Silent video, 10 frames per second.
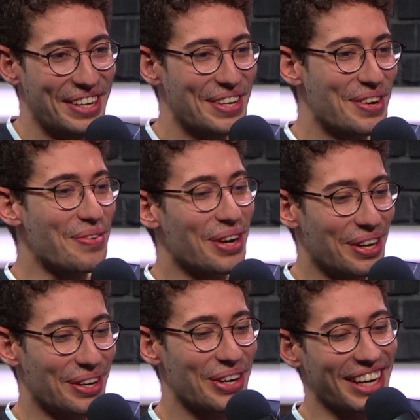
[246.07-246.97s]

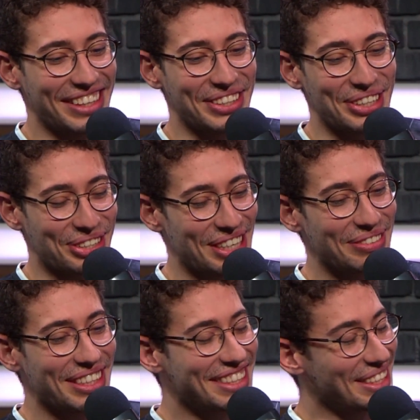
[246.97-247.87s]
Well, okay, so the
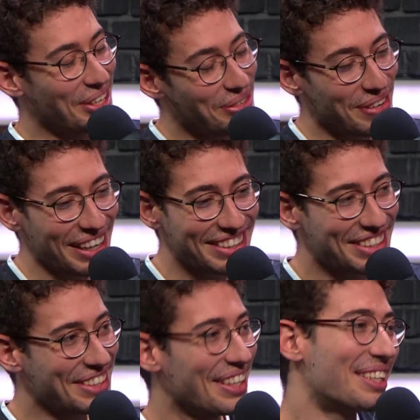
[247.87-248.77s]
tournament is in a new
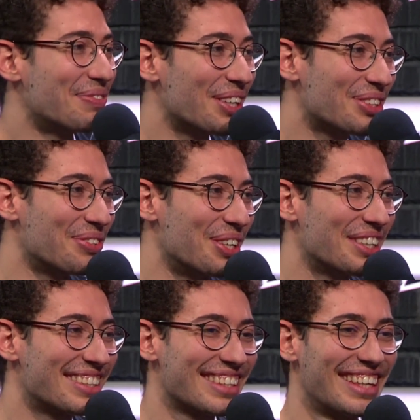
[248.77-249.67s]
patch. It's best of
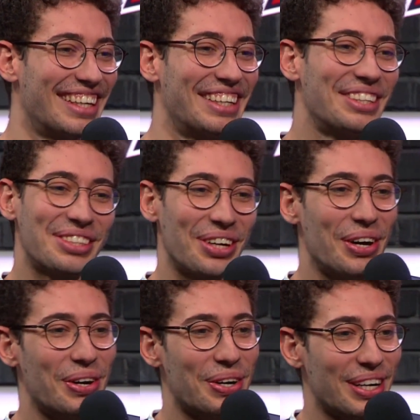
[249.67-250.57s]
ones,
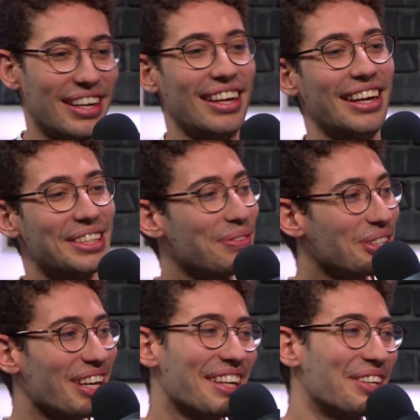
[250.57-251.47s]
so it's
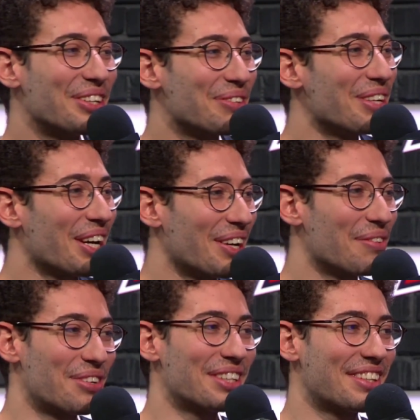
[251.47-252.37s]
most likely going to be a clown
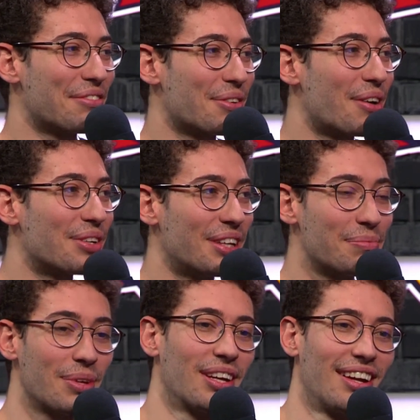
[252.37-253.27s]
fiesta for every
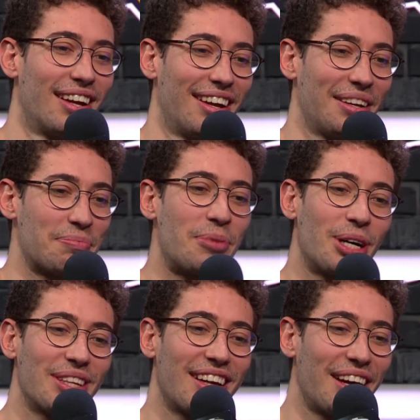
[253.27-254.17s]
team.
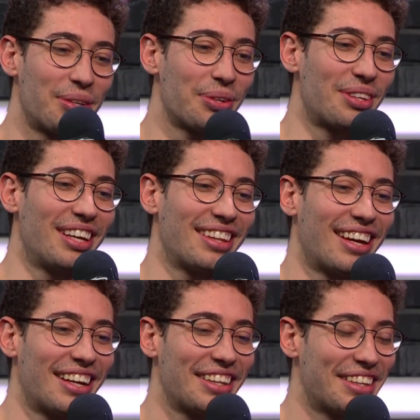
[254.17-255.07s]
But I do think
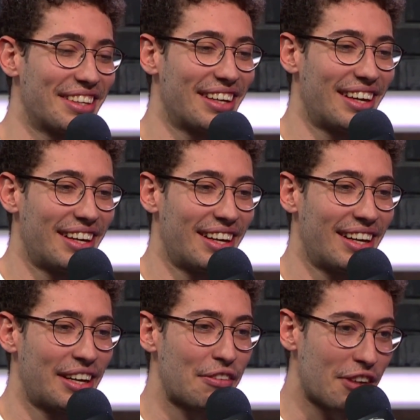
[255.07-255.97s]
that
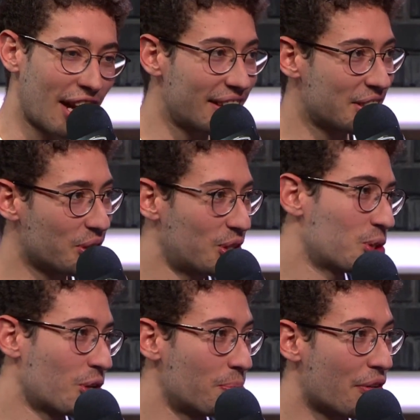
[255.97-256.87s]
Fnatic is going to
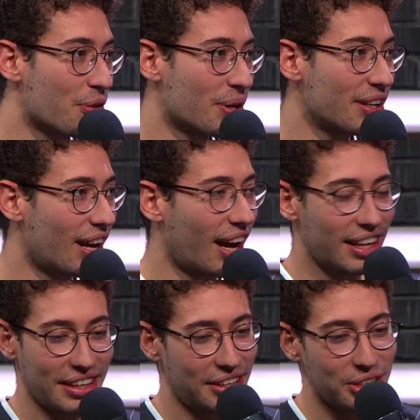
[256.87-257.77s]
stomp everyone,
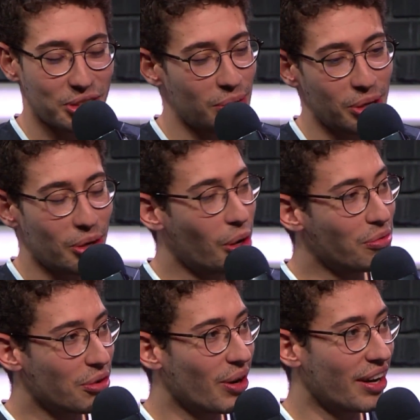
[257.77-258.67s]
and there's going to be no hope
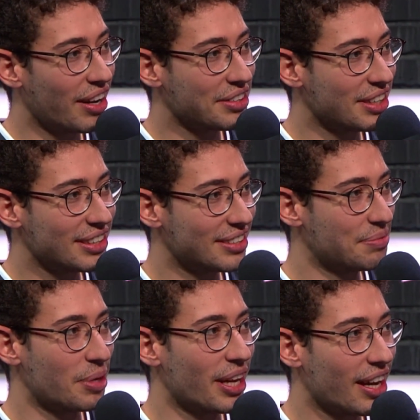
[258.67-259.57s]
for
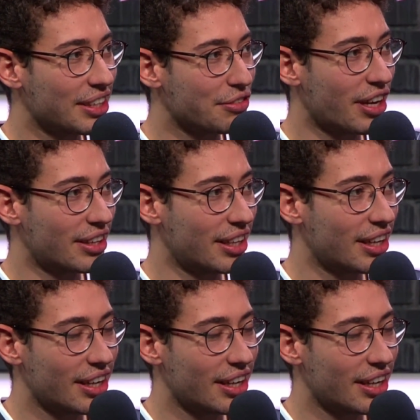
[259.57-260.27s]
NALCS playing against Fnatic.